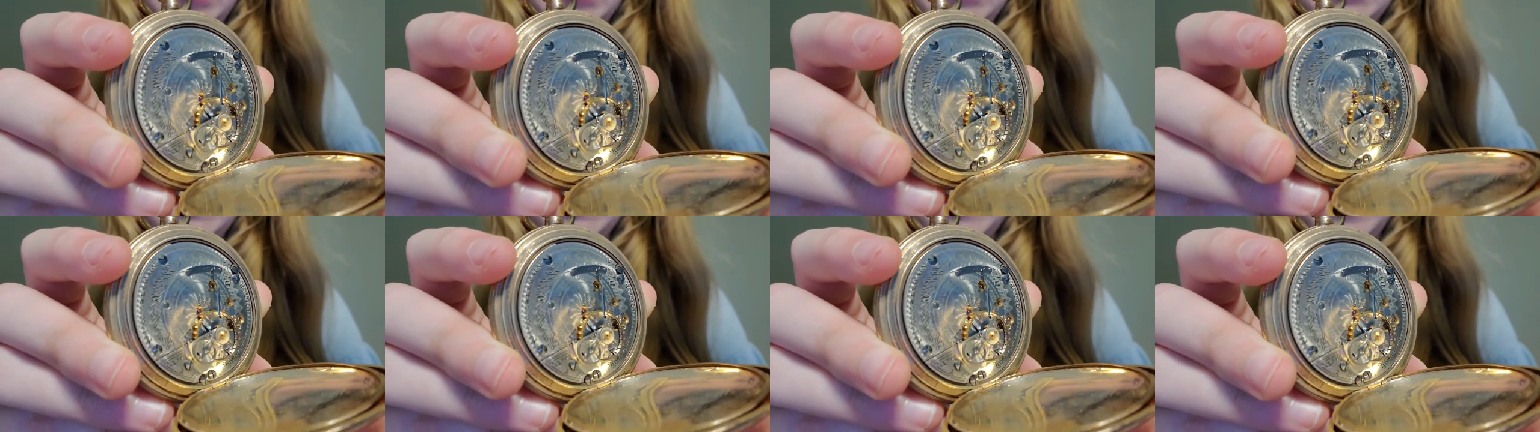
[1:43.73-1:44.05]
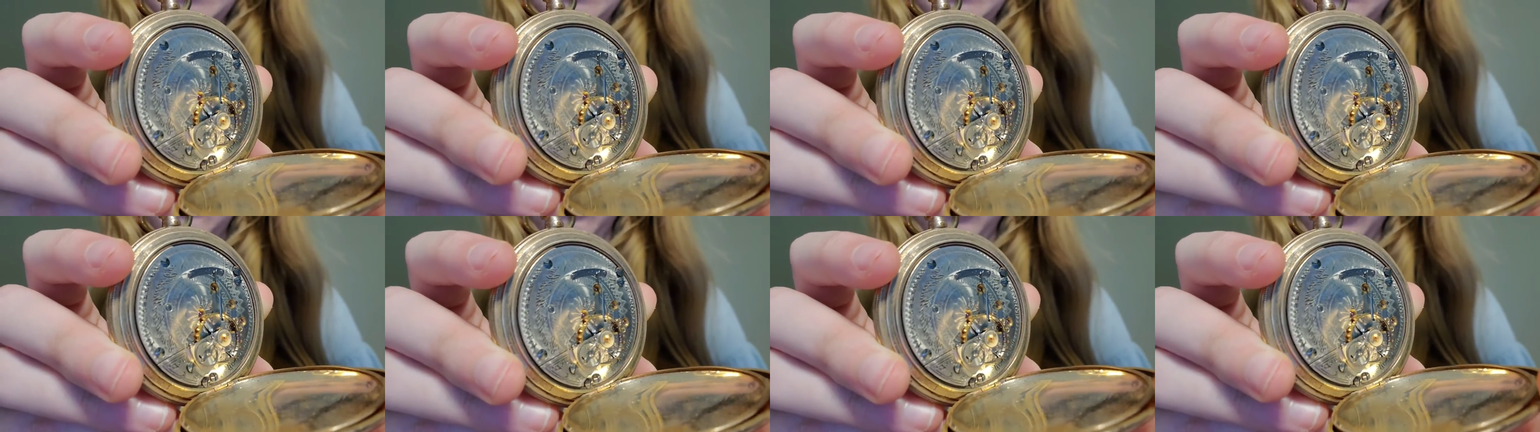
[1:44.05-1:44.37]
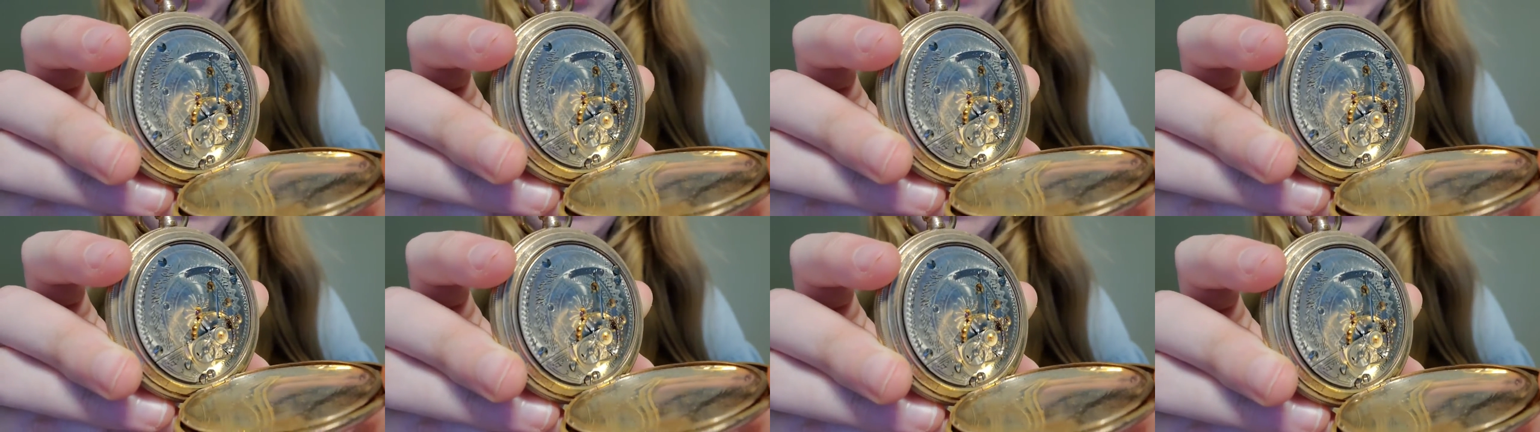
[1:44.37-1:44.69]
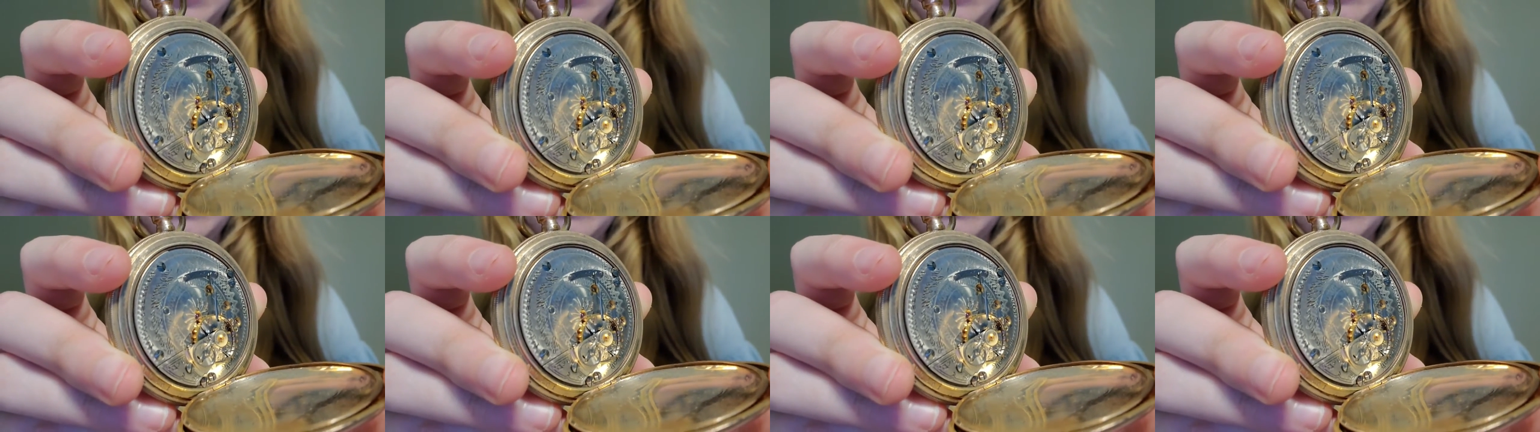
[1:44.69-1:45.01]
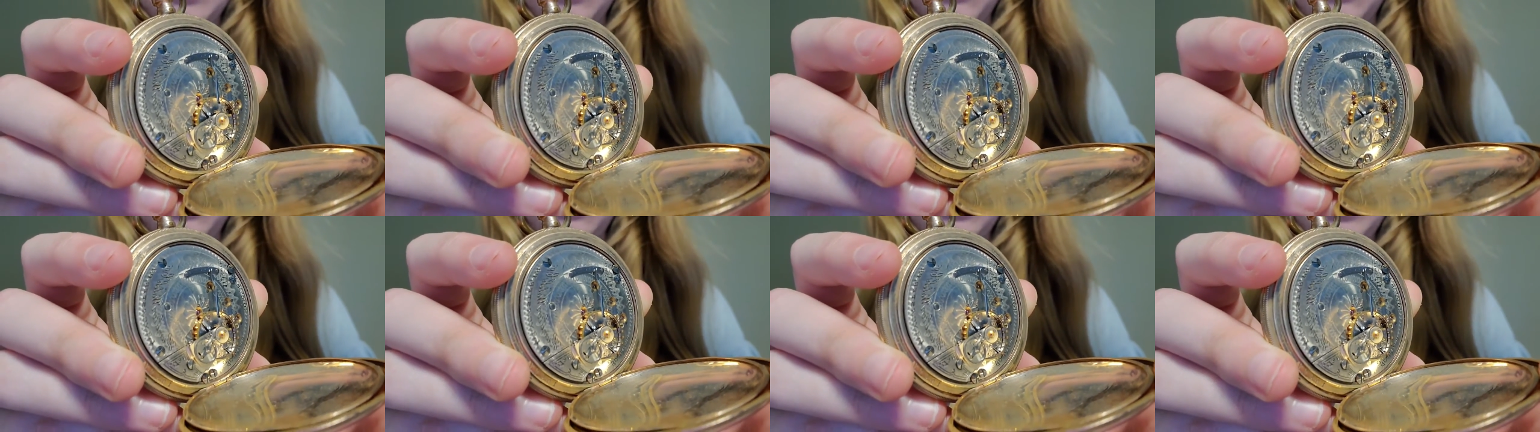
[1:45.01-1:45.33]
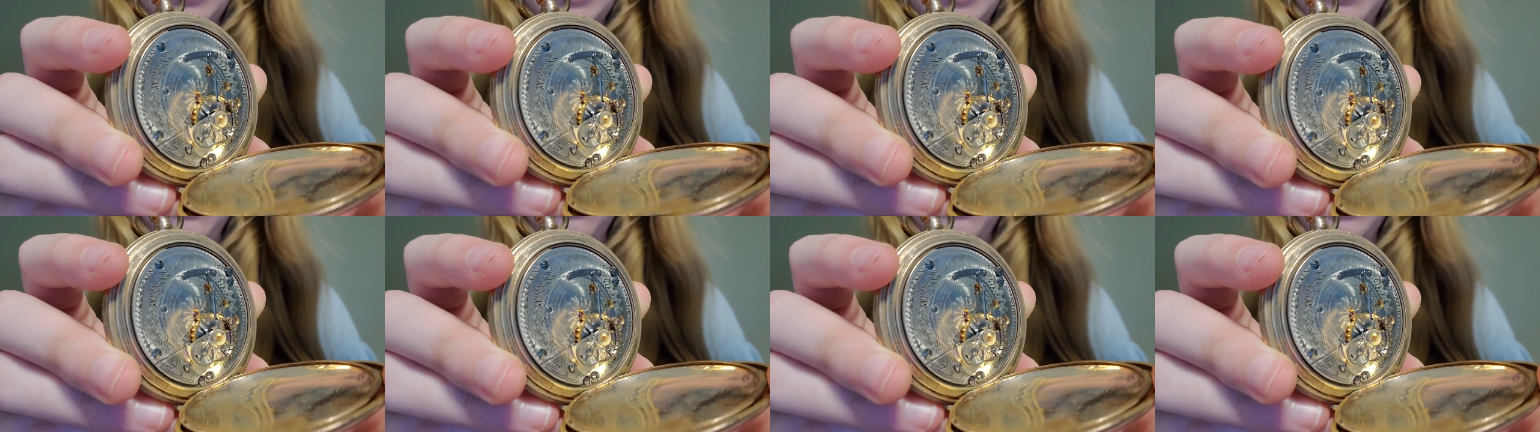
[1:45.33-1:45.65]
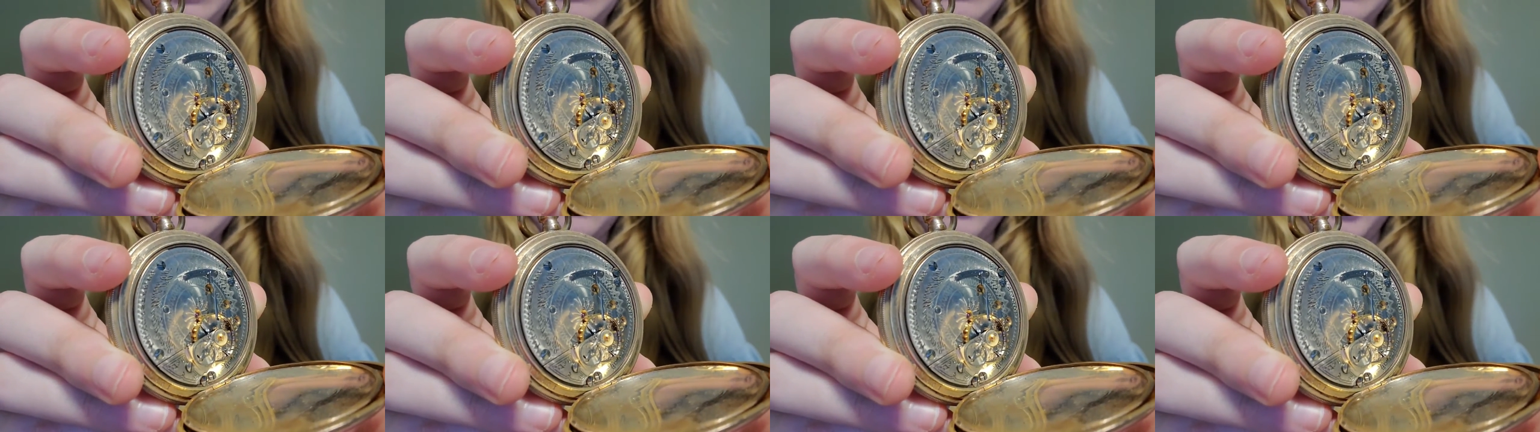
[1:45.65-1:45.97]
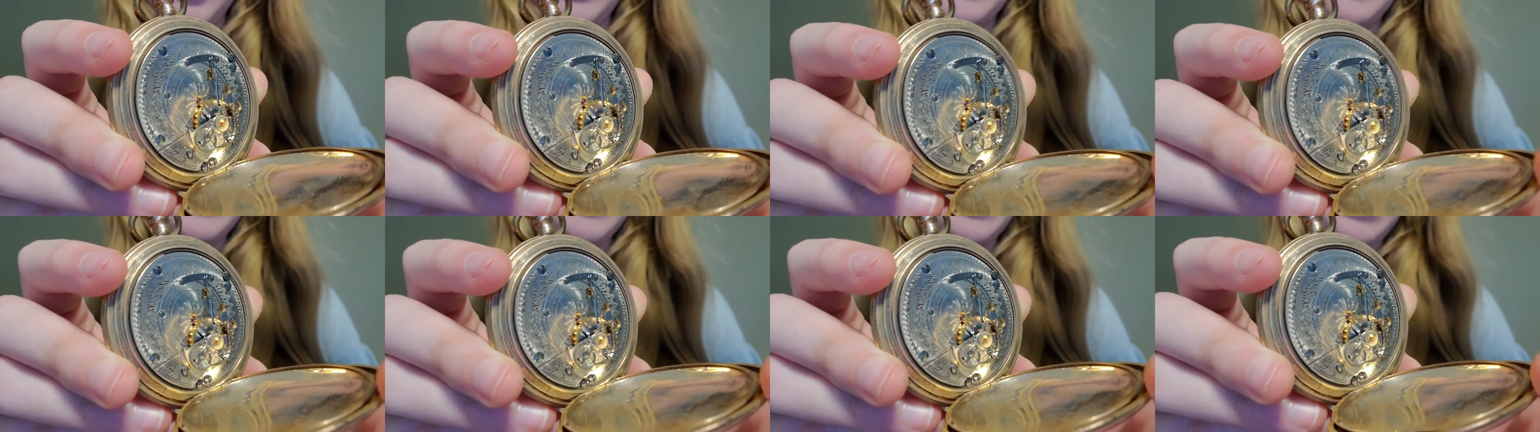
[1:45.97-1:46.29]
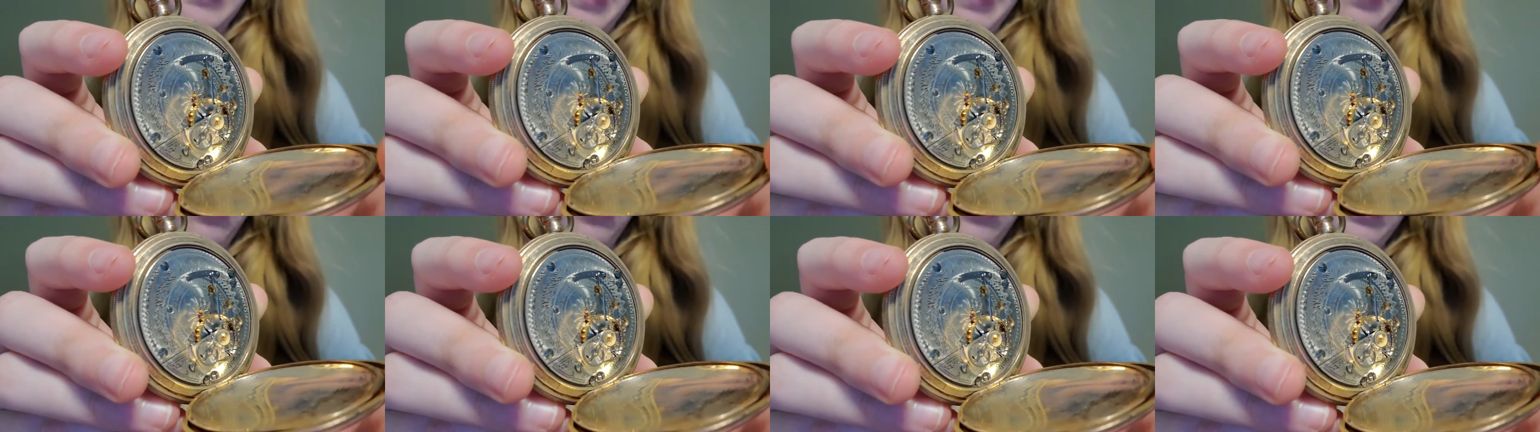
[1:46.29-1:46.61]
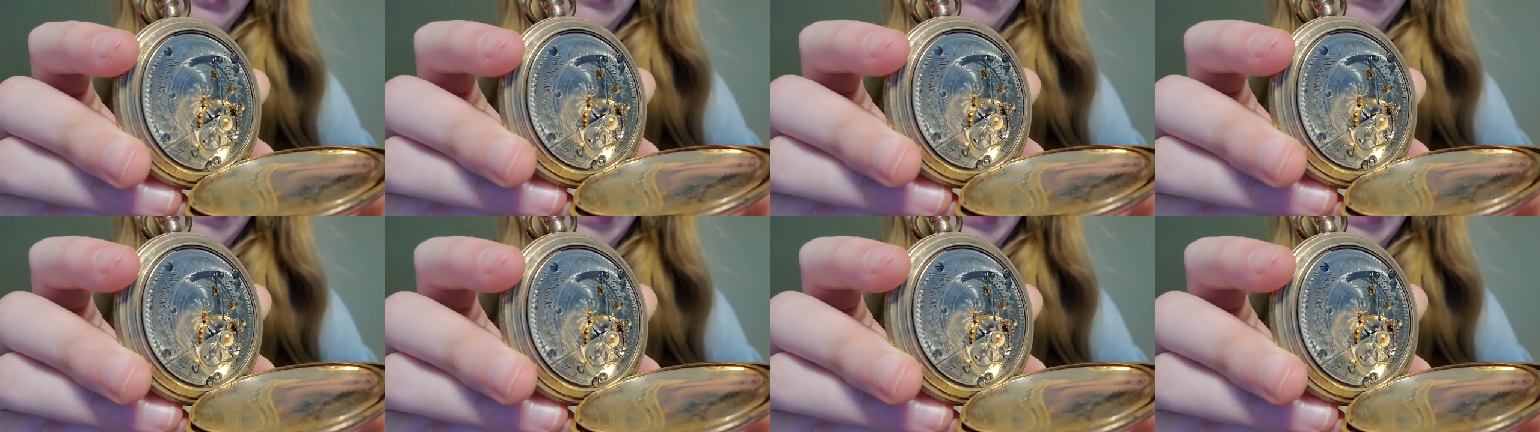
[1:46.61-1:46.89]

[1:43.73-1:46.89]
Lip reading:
No face is visible, so there are no lips to read.